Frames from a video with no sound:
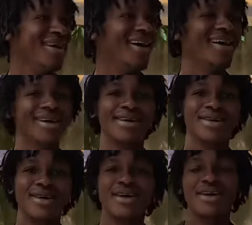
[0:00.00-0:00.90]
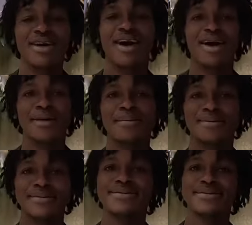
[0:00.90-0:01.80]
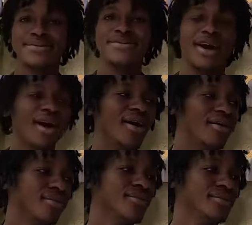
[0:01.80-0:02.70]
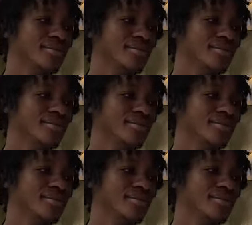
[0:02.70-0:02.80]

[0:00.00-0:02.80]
Wow, that's really amazing. Wow.